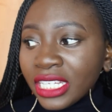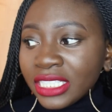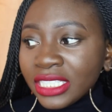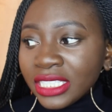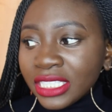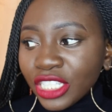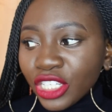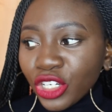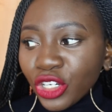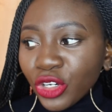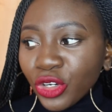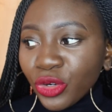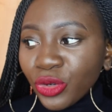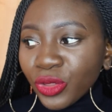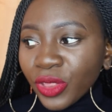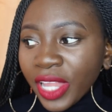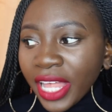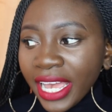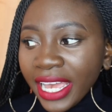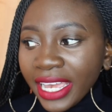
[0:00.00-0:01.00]
still
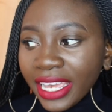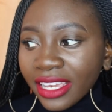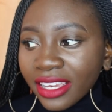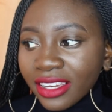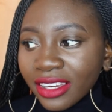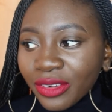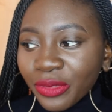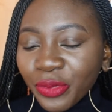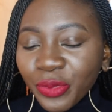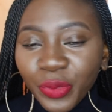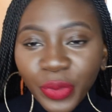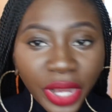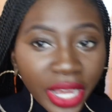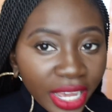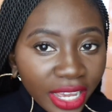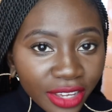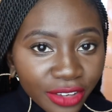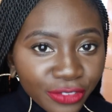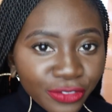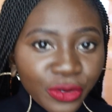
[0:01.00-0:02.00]
like
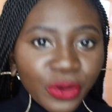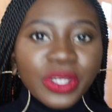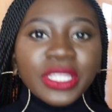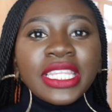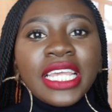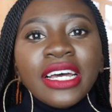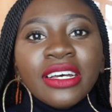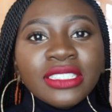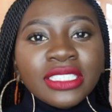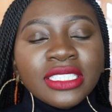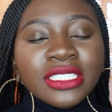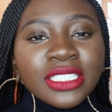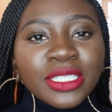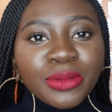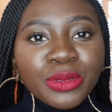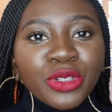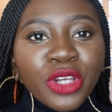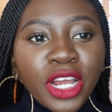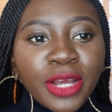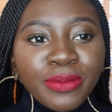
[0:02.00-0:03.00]
what 4,000
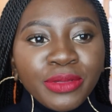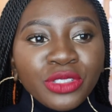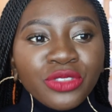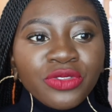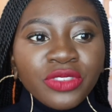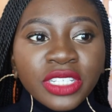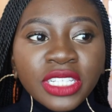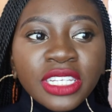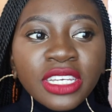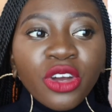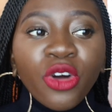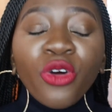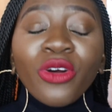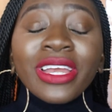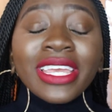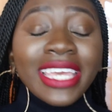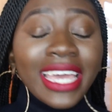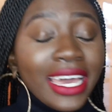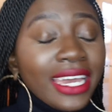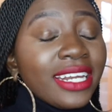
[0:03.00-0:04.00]
subscribers really
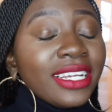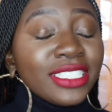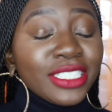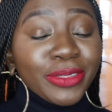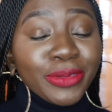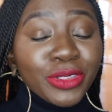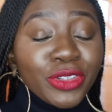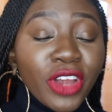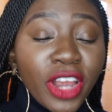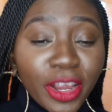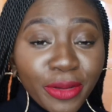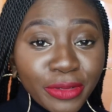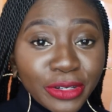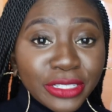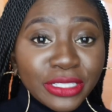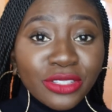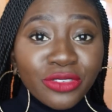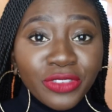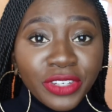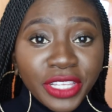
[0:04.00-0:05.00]
organic
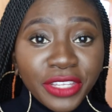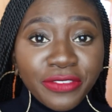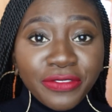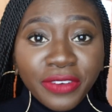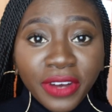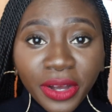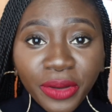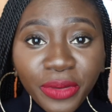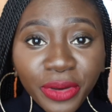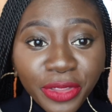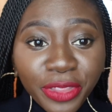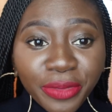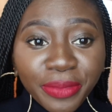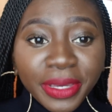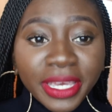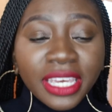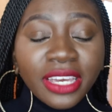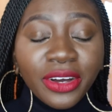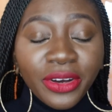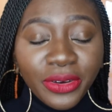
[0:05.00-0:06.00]
subscribers really fuck with
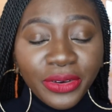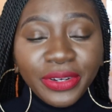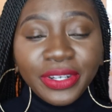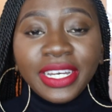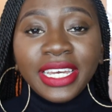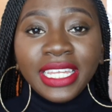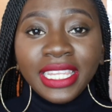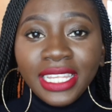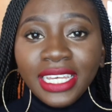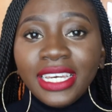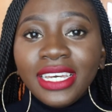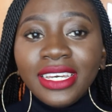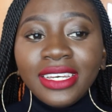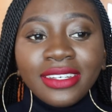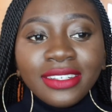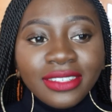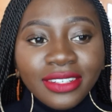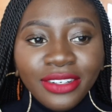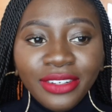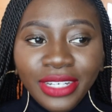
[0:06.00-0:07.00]
me oh okay
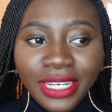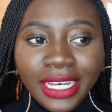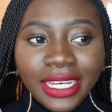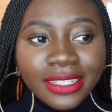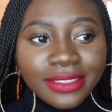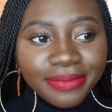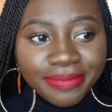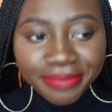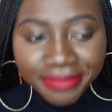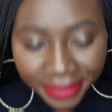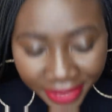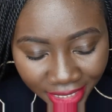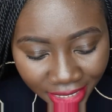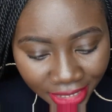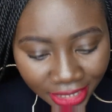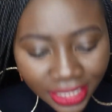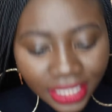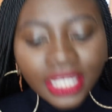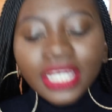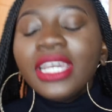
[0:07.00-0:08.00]
like okay
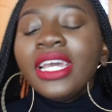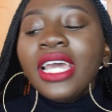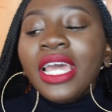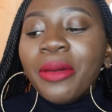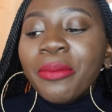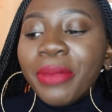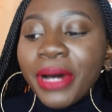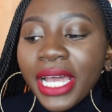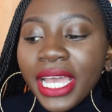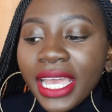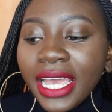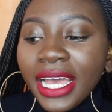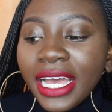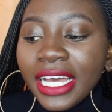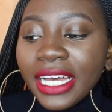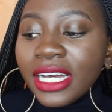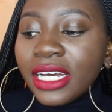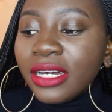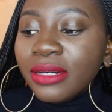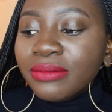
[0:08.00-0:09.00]
but
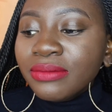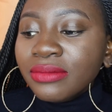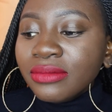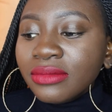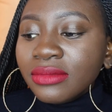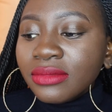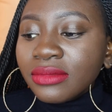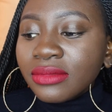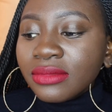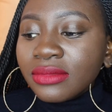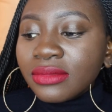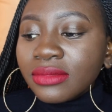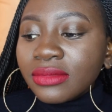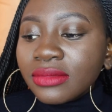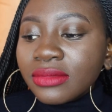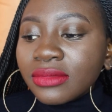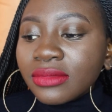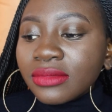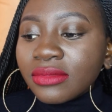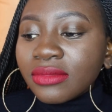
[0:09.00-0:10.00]
um
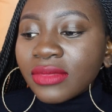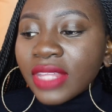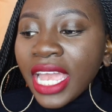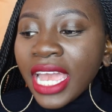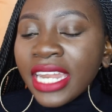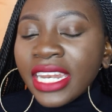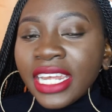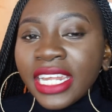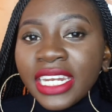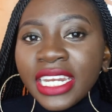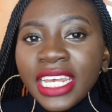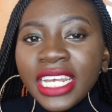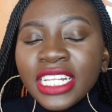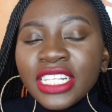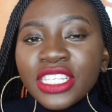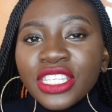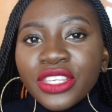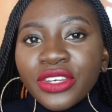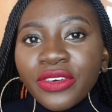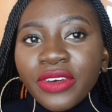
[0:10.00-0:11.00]
and then
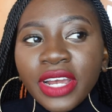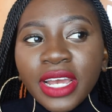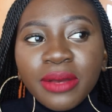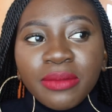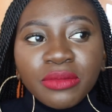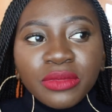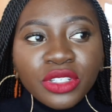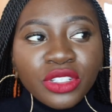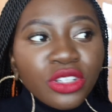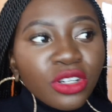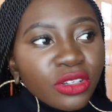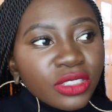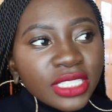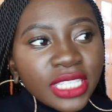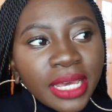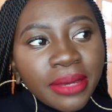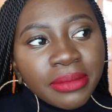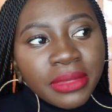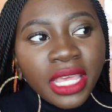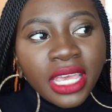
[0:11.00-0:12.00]
Instagram you know
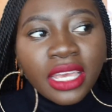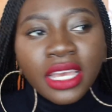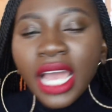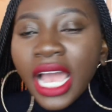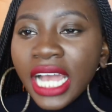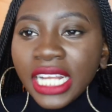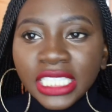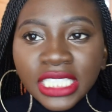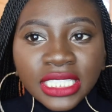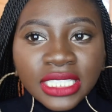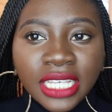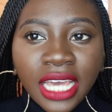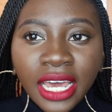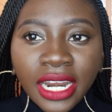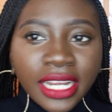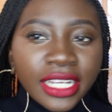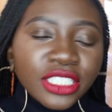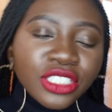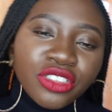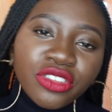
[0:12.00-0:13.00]
same thing I just got
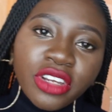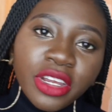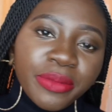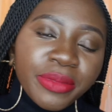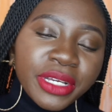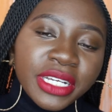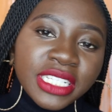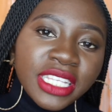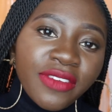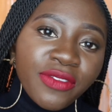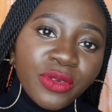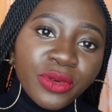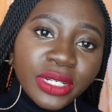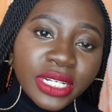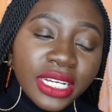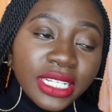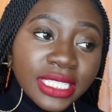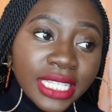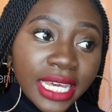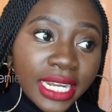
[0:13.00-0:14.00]
an Instagram because
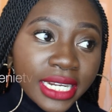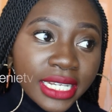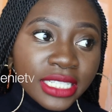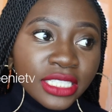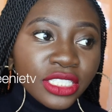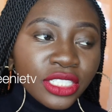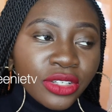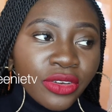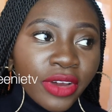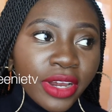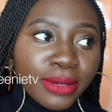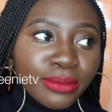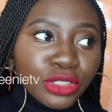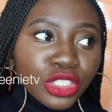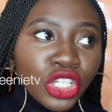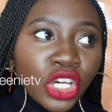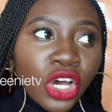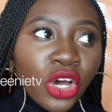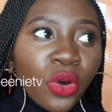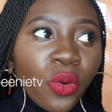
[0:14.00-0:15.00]
everyone else had an Instagram
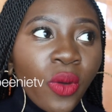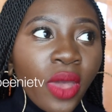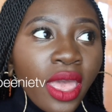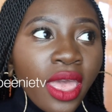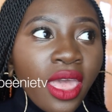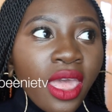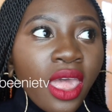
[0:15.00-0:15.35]
so